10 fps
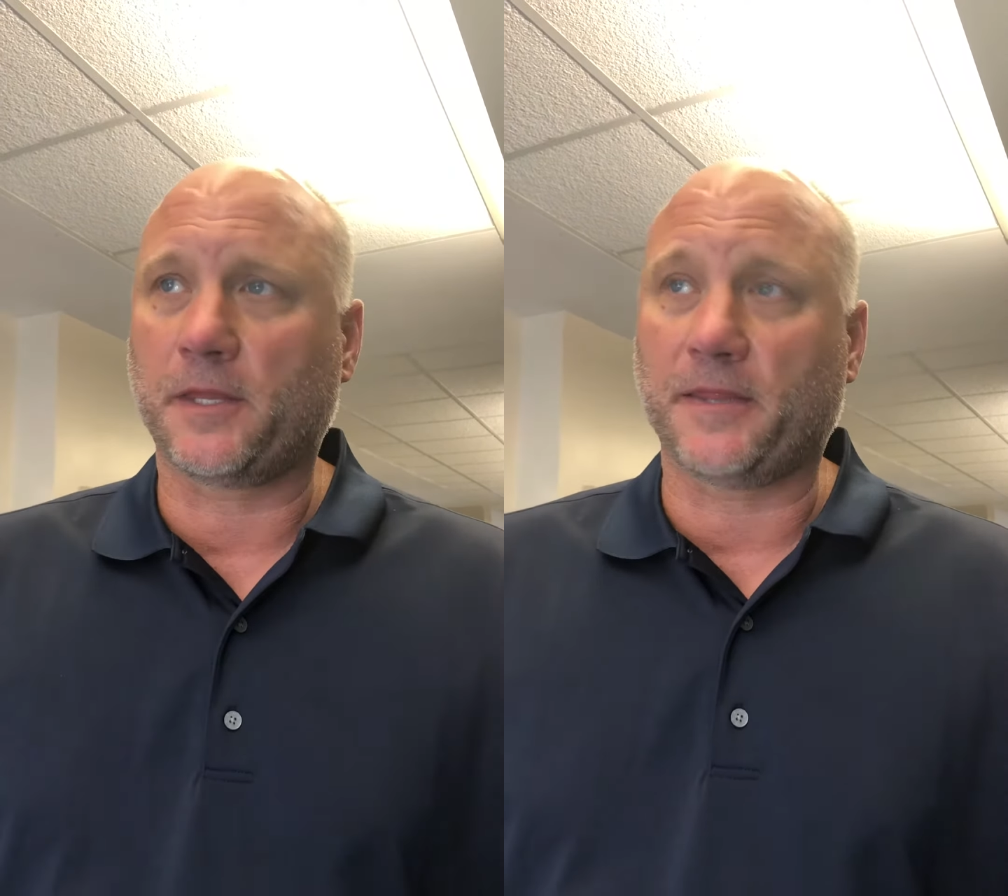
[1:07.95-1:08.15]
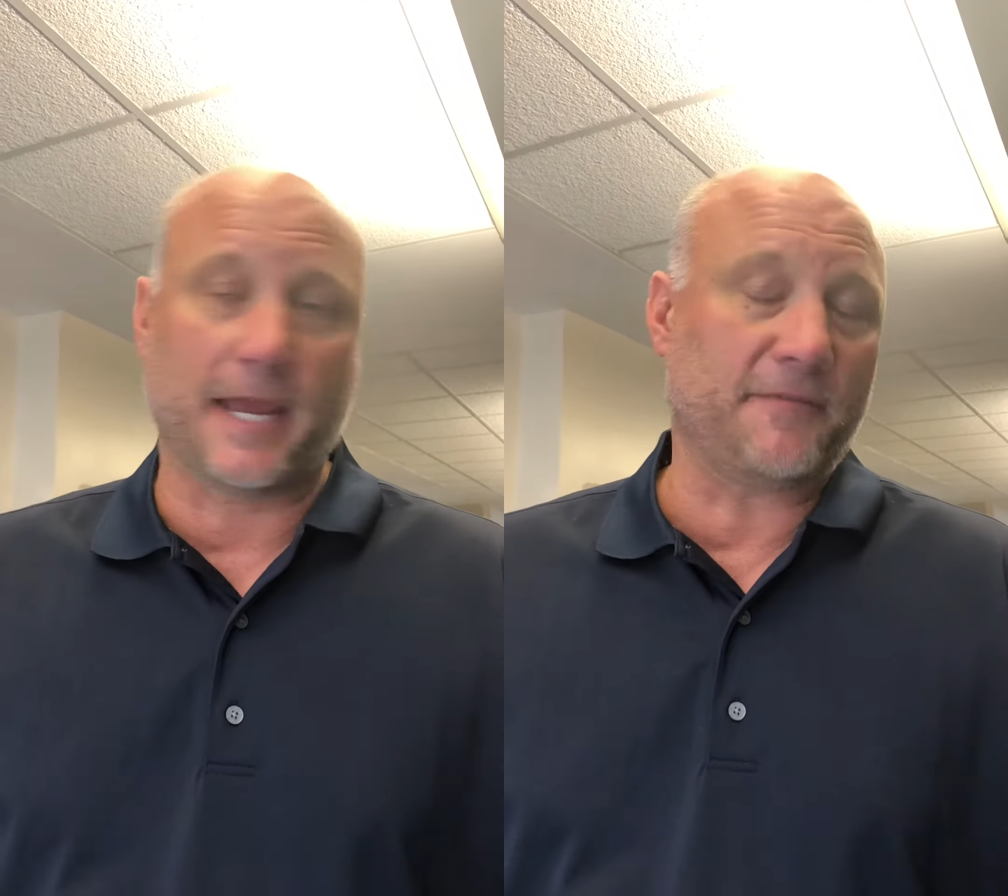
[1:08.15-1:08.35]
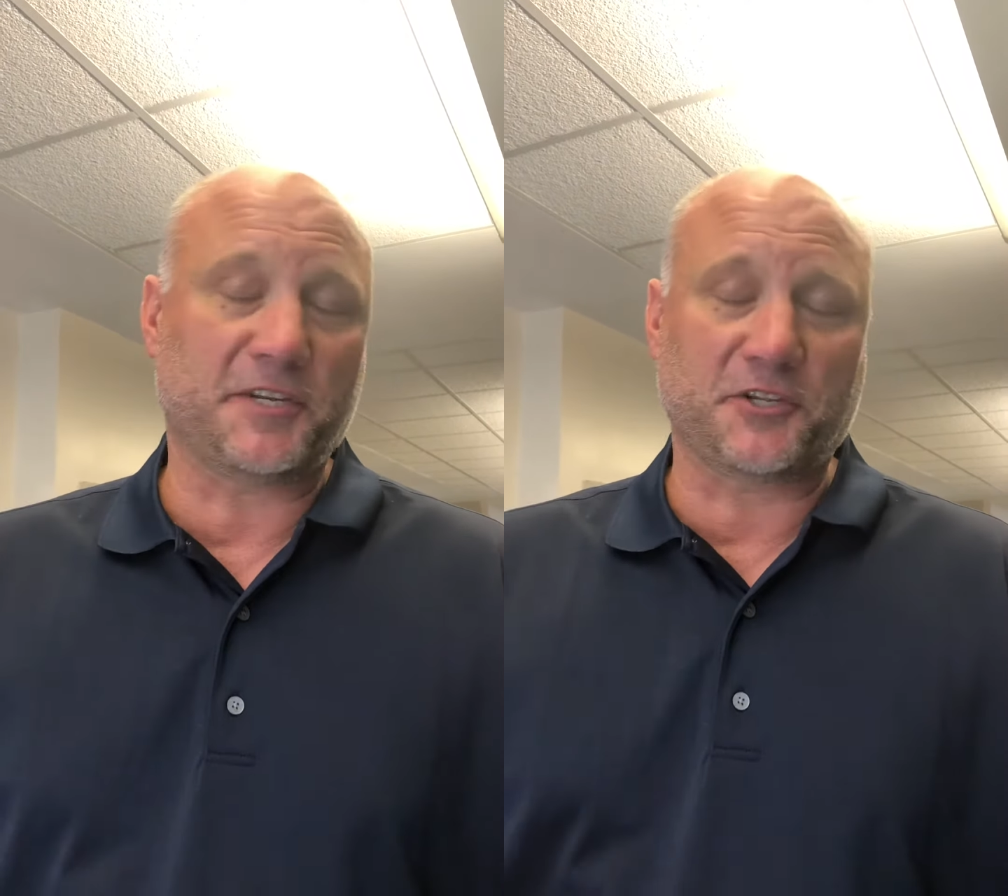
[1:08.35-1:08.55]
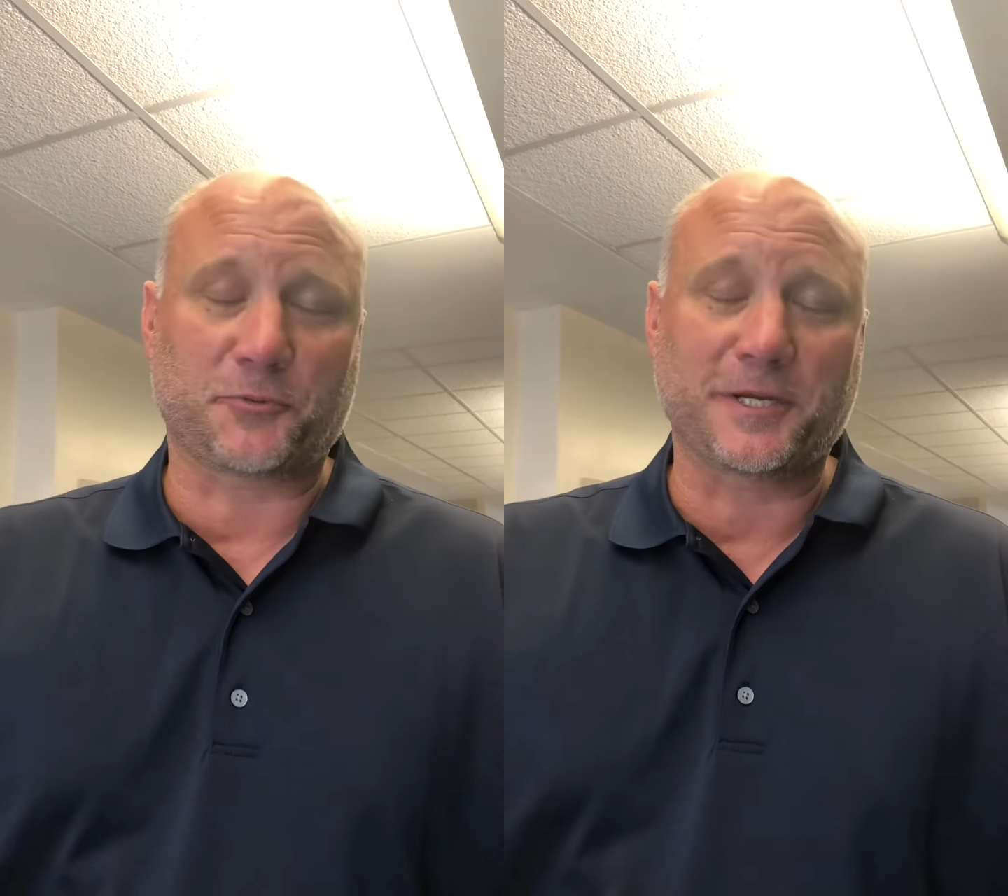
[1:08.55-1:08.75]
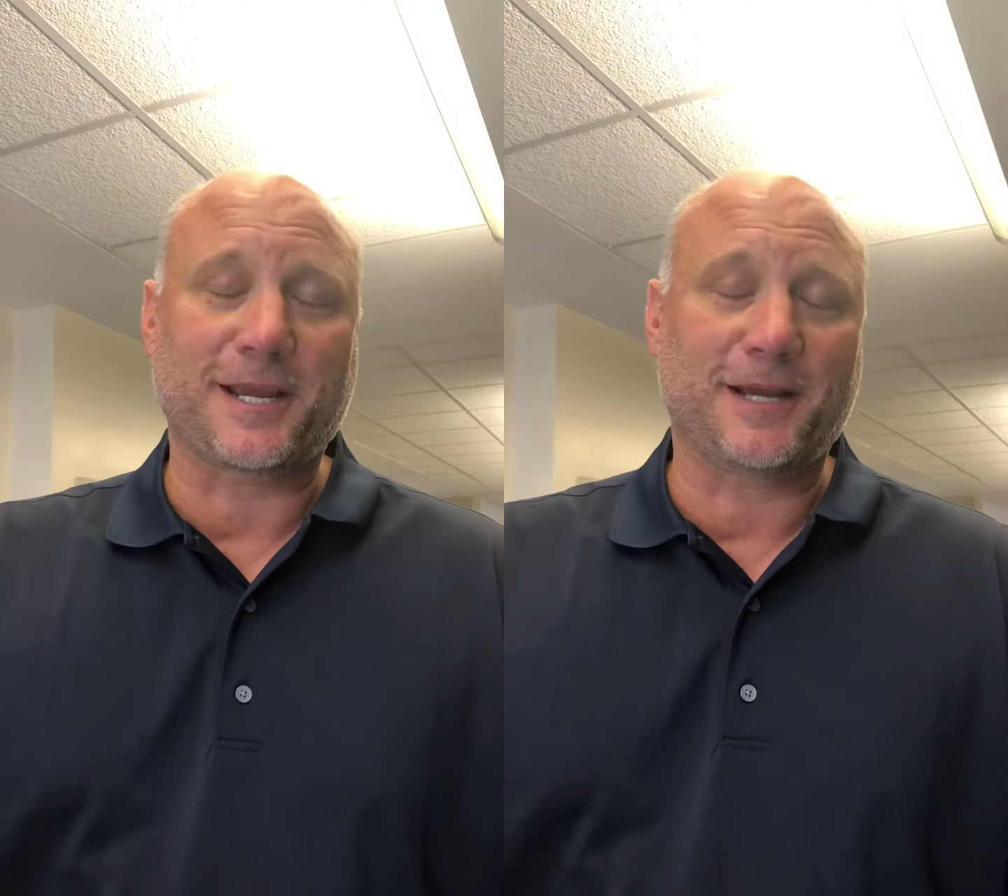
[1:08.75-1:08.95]
they have a
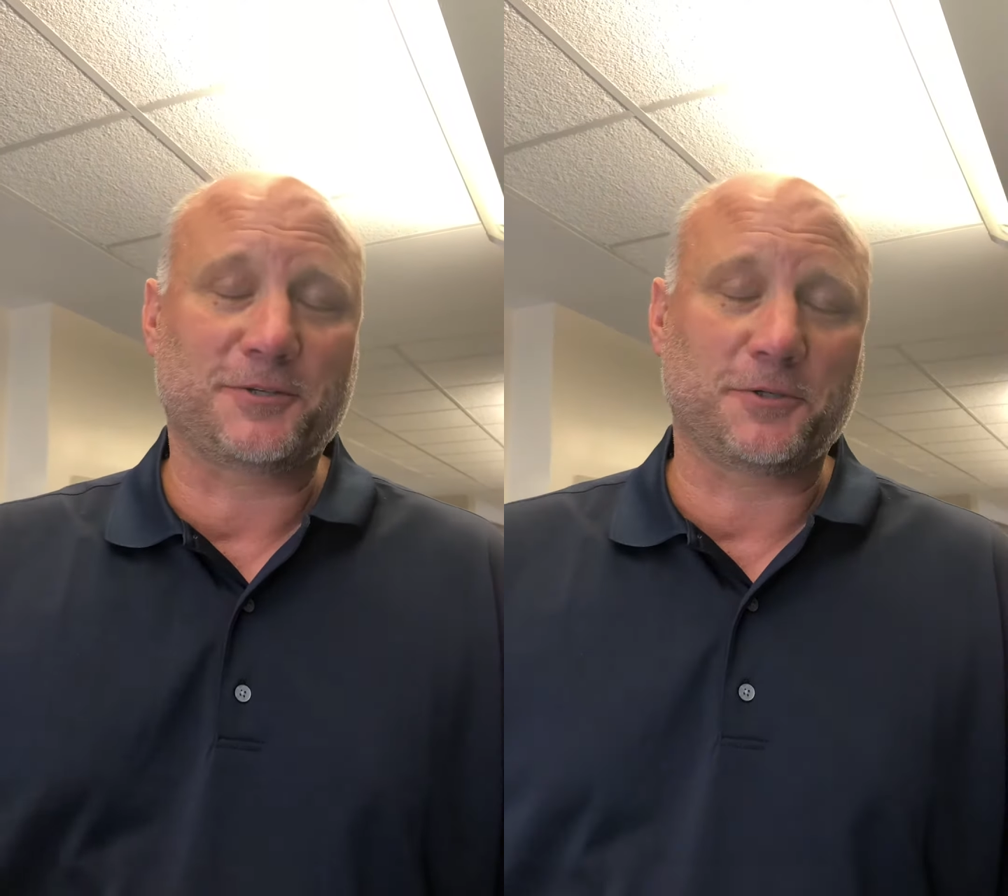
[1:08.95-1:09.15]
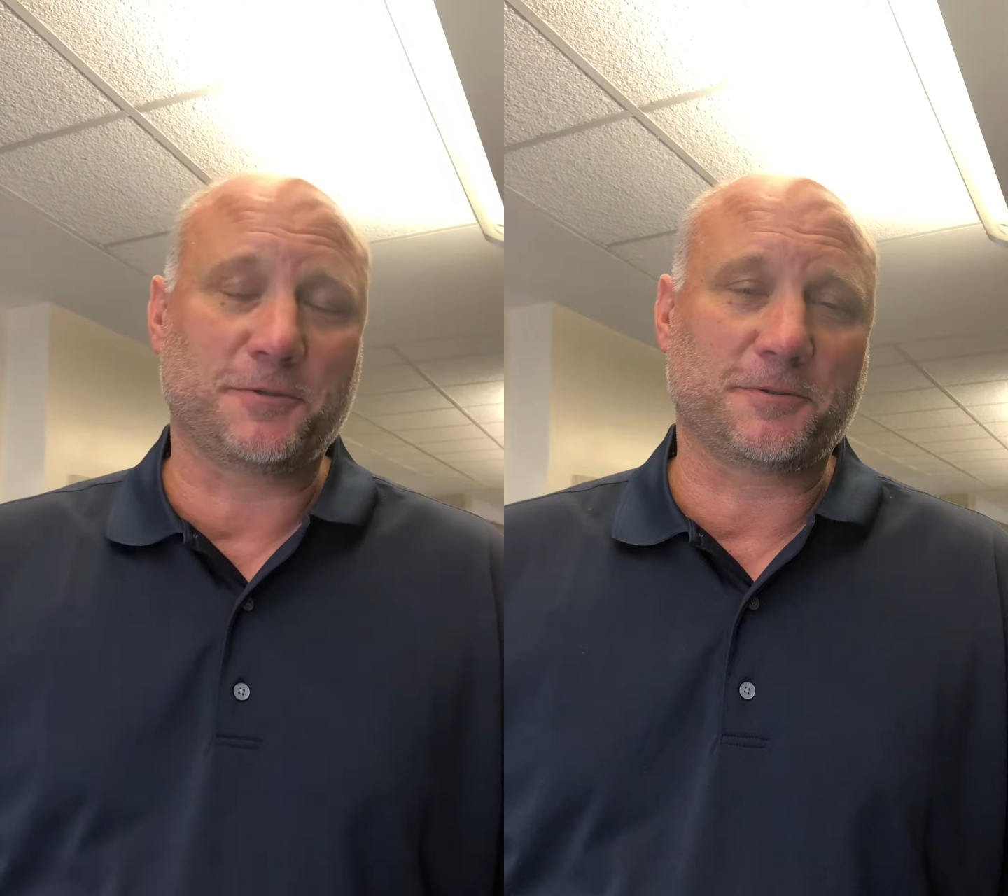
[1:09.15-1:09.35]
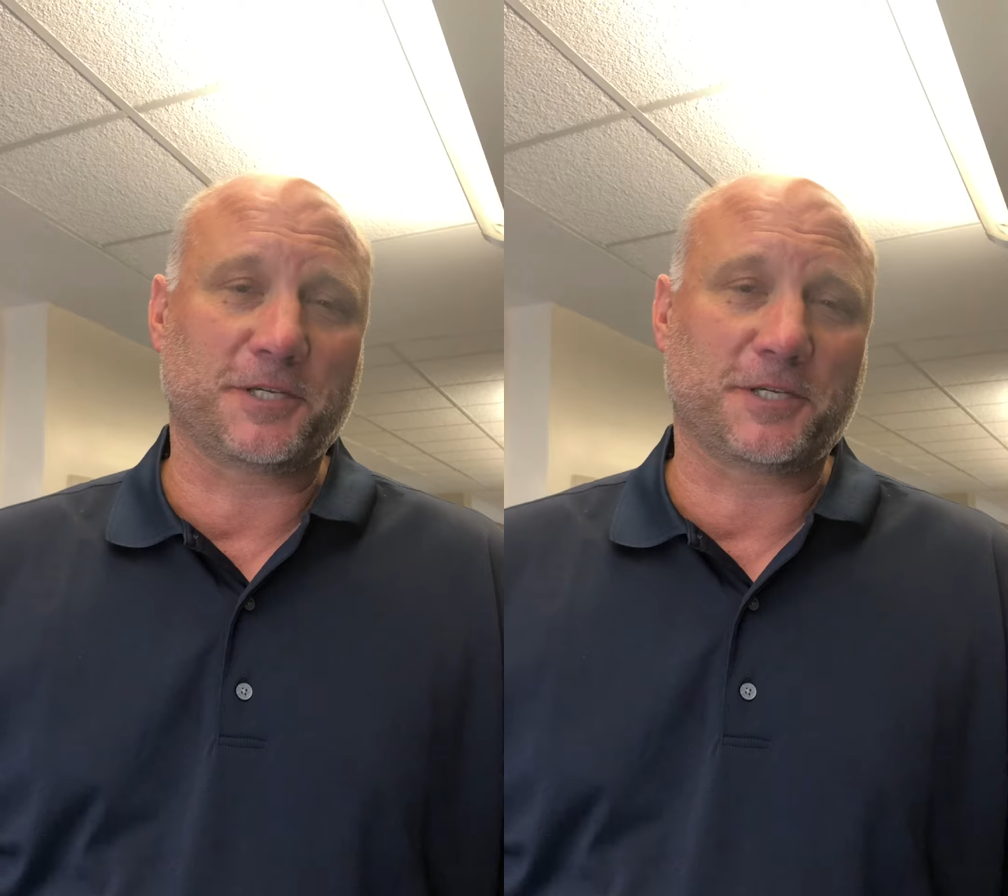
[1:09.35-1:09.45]
D3 guy, too,